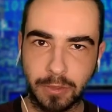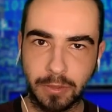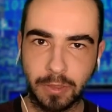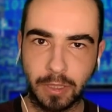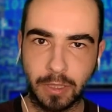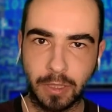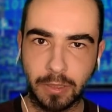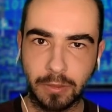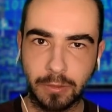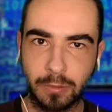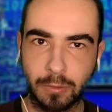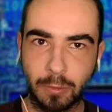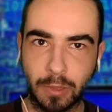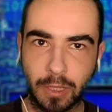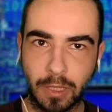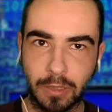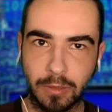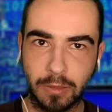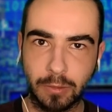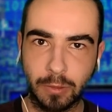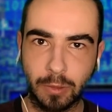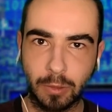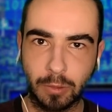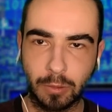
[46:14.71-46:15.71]
I just would like
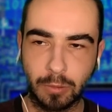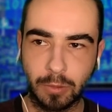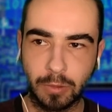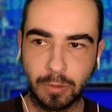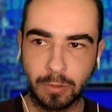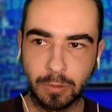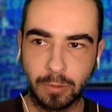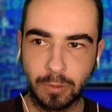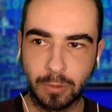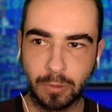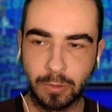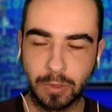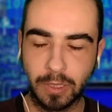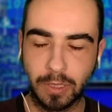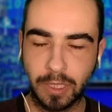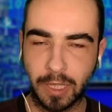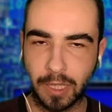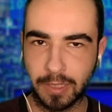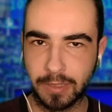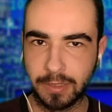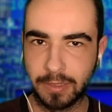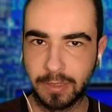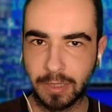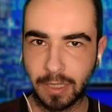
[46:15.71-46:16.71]
to go to the
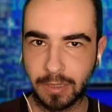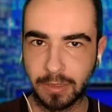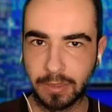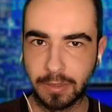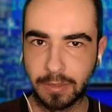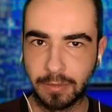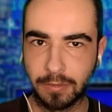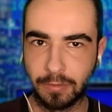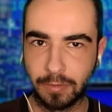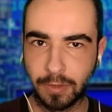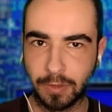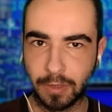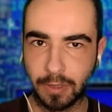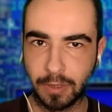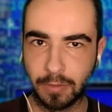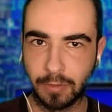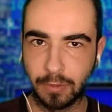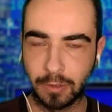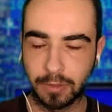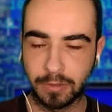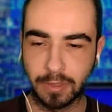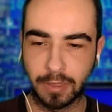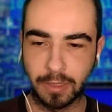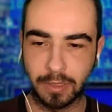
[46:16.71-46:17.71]
case study thing for
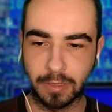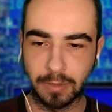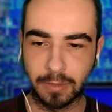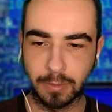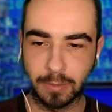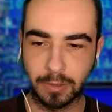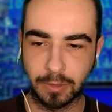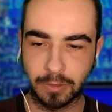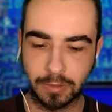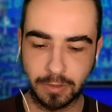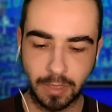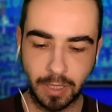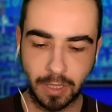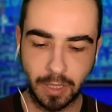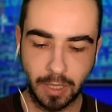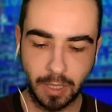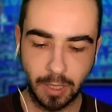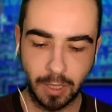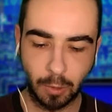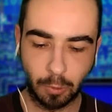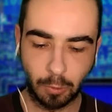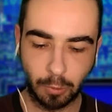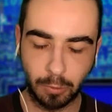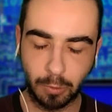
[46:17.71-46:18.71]
a second, because
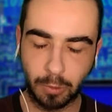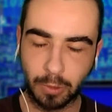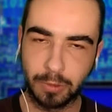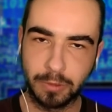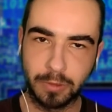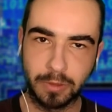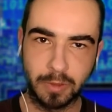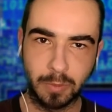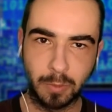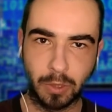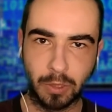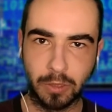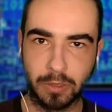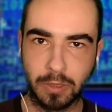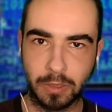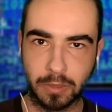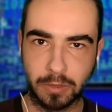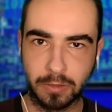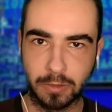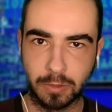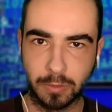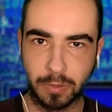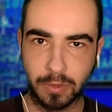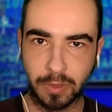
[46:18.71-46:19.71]
we want this
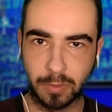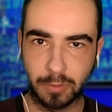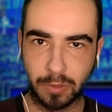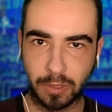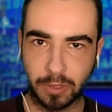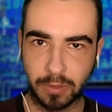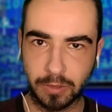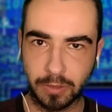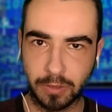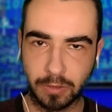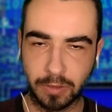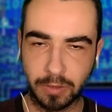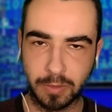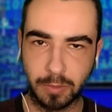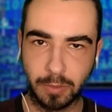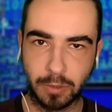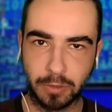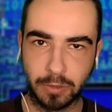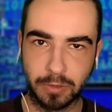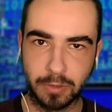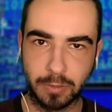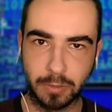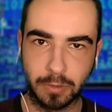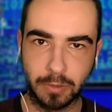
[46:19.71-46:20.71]
podcast to be as practical as
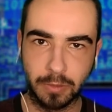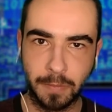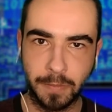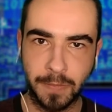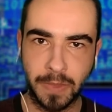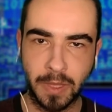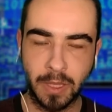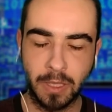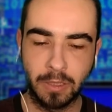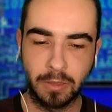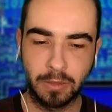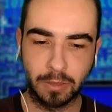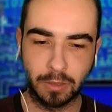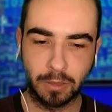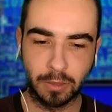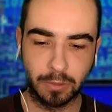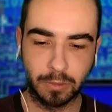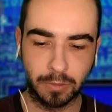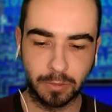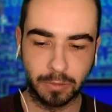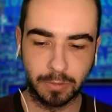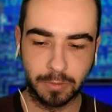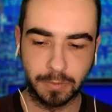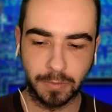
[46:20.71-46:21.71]
possible.
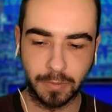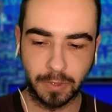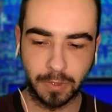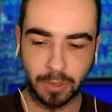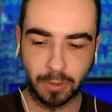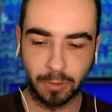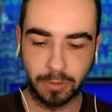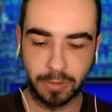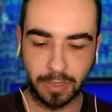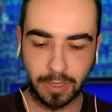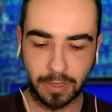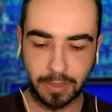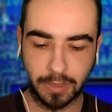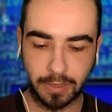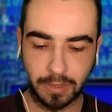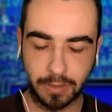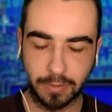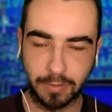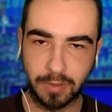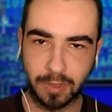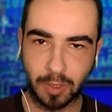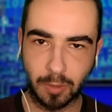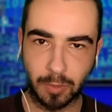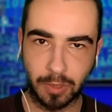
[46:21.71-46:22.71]
So you said that if
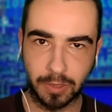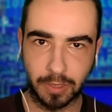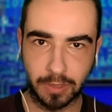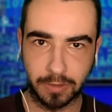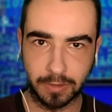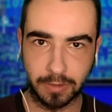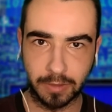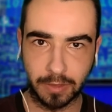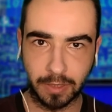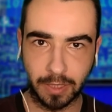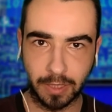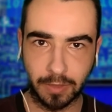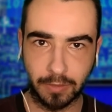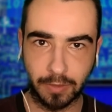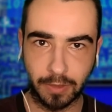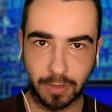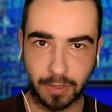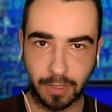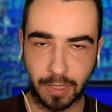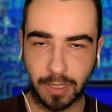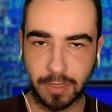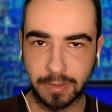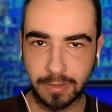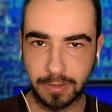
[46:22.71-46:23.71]
someone doesn't have a
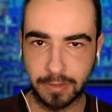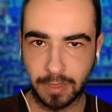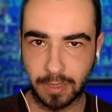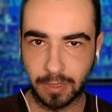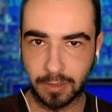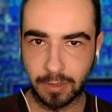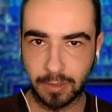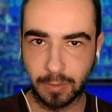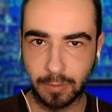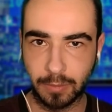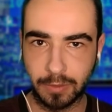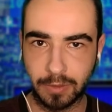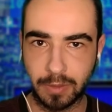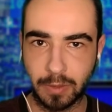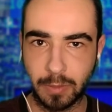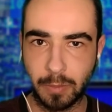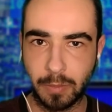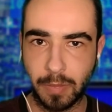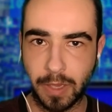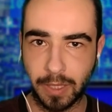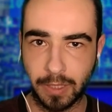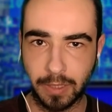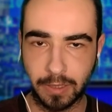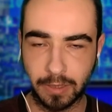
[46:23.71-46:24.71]
case study, obviously
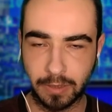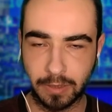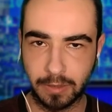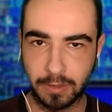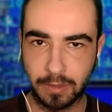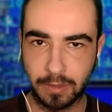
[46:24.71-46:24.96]
make it.